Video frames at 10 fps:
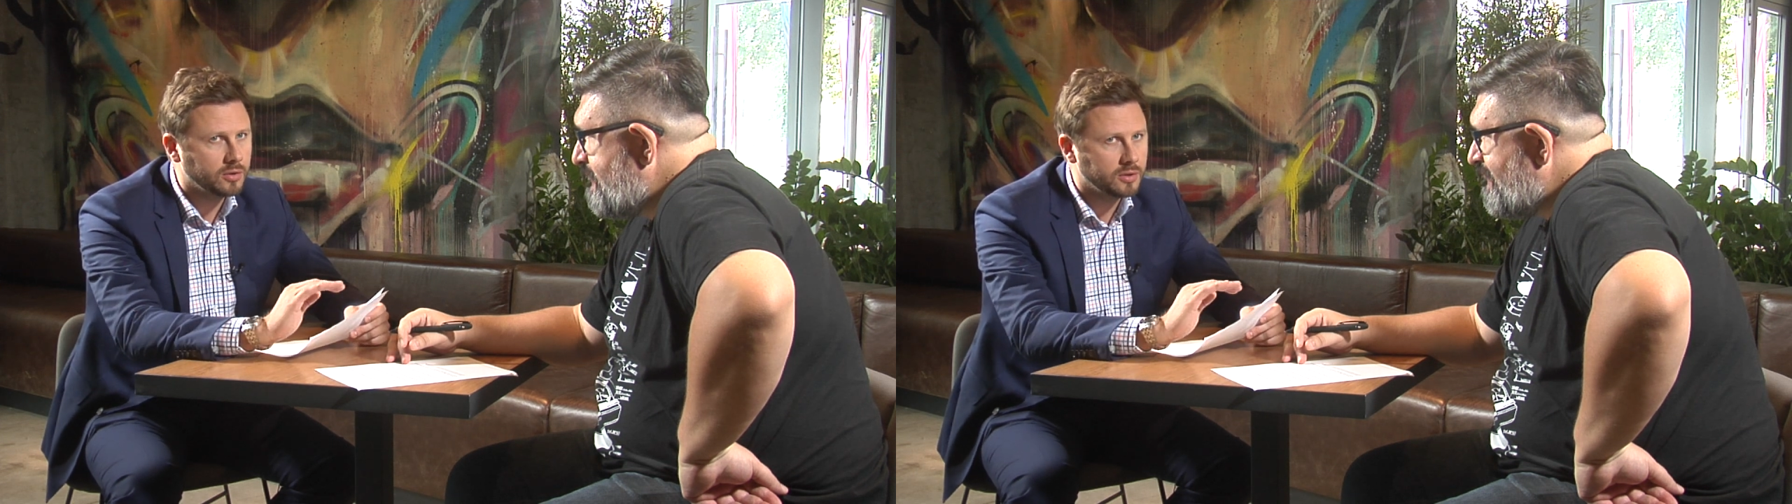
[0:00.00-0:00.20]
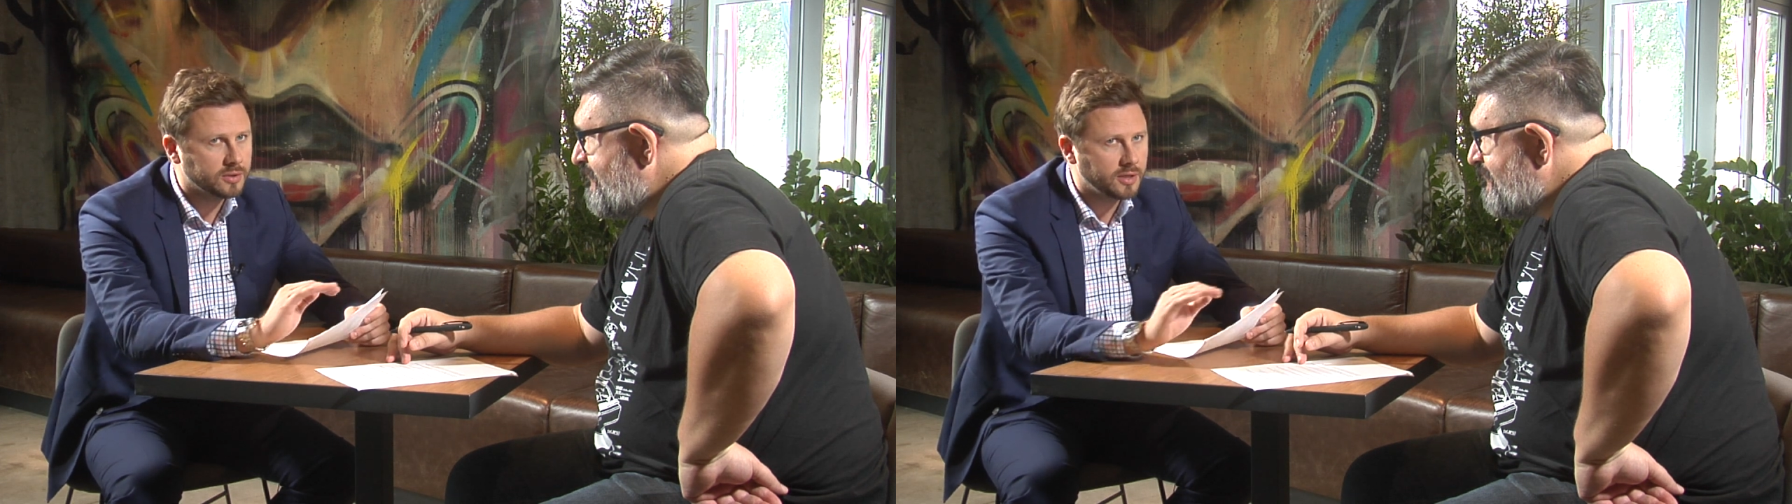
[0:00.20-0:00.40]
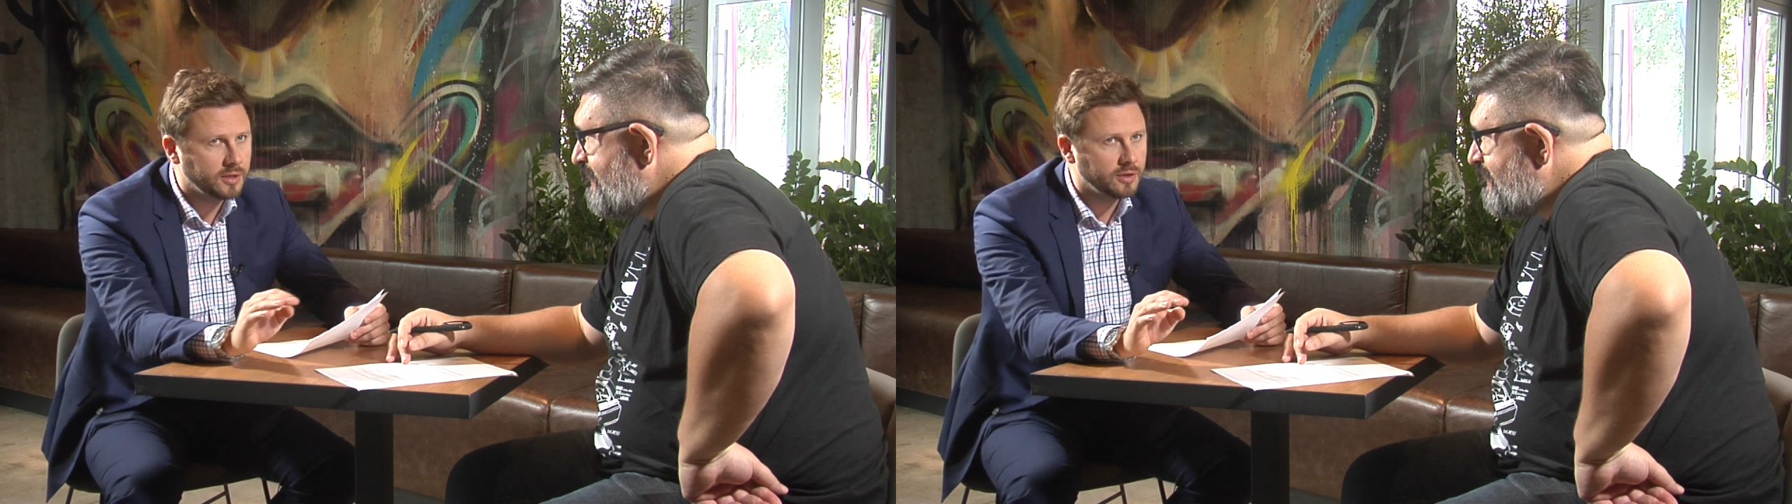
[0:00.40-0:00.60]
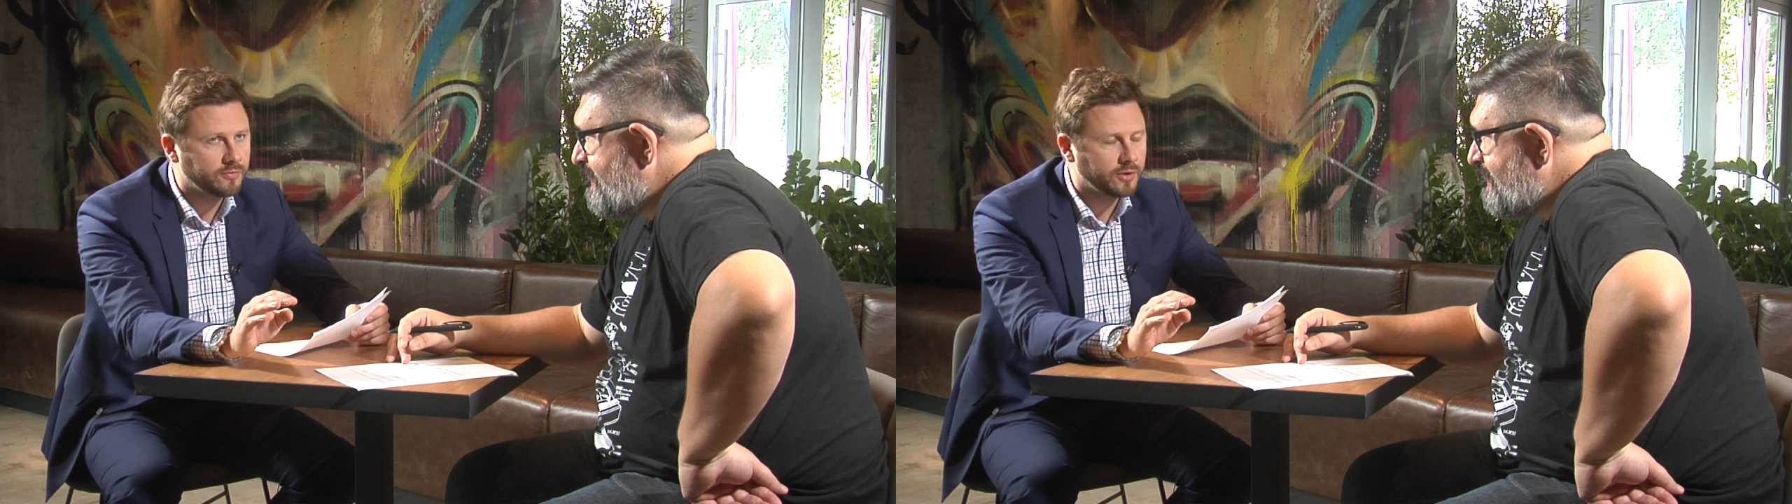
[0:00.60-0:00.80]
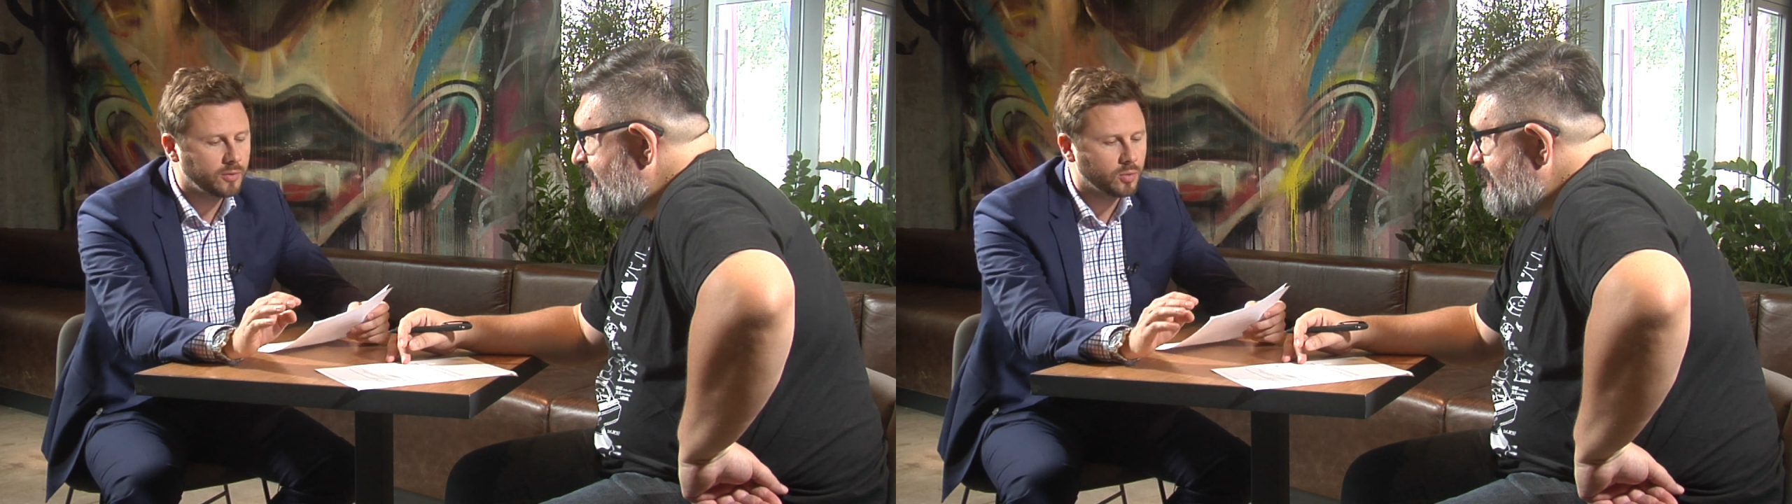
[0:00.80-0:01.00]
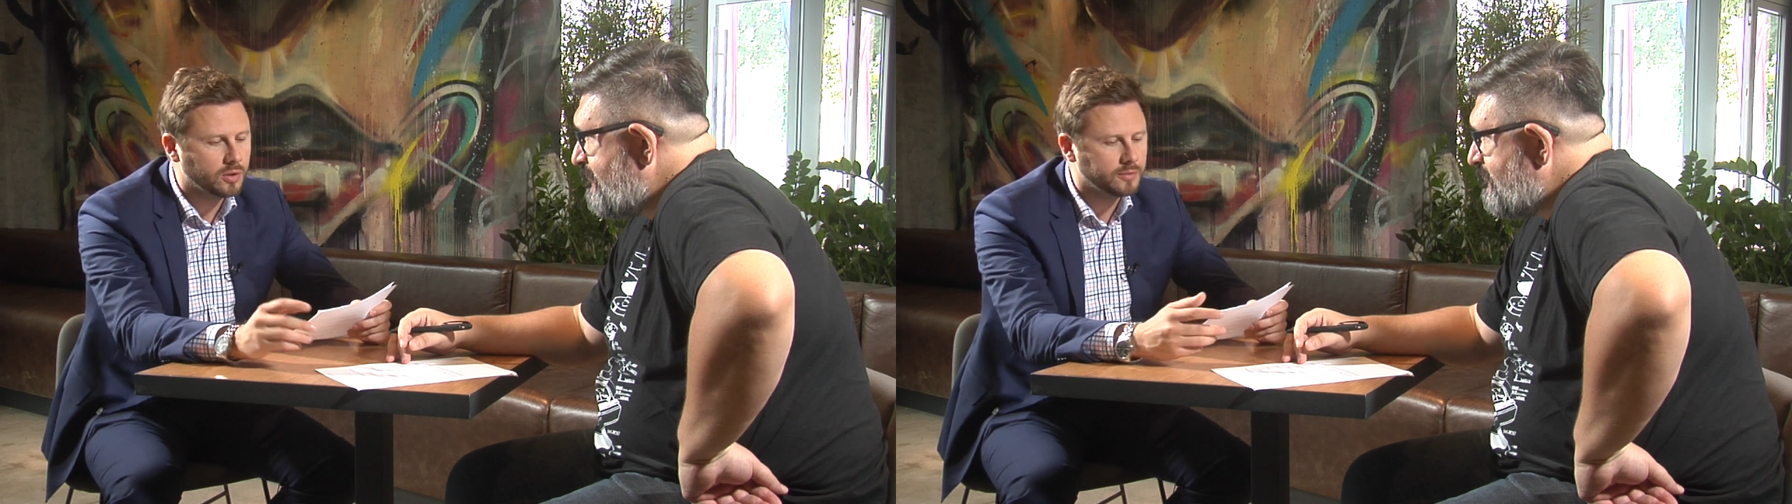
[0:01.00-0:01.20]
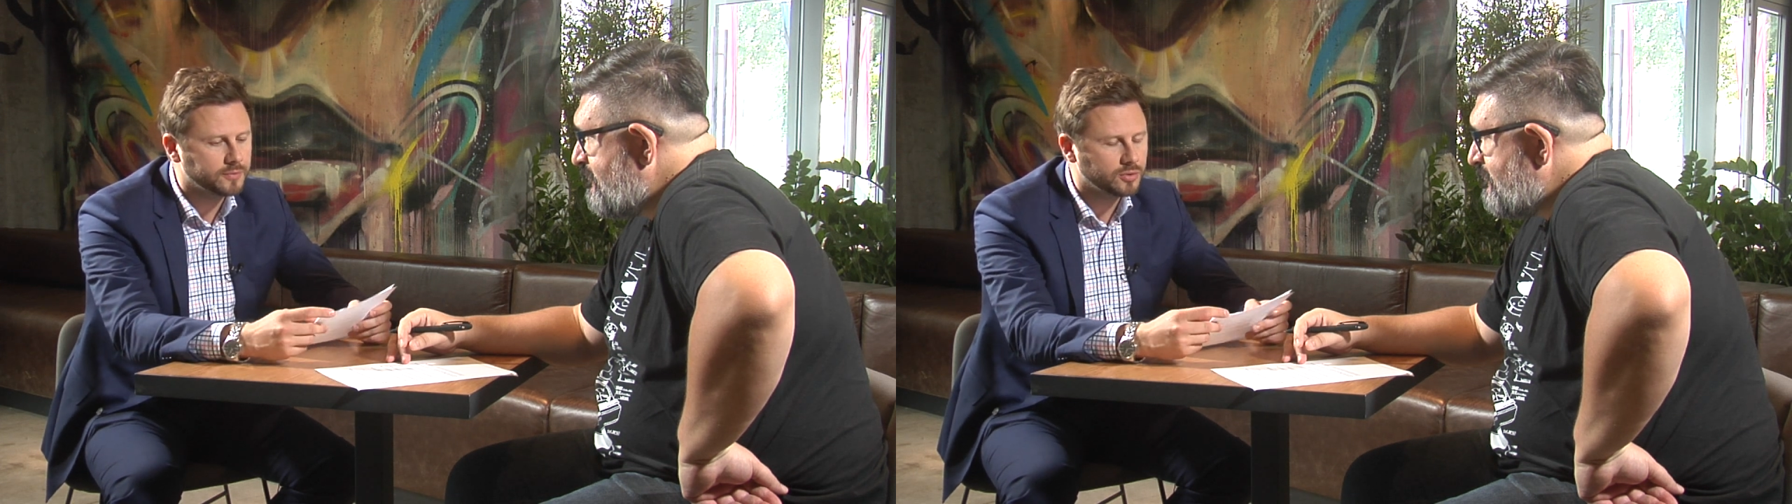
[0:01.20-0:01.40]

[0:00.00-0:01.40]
on this legal framework.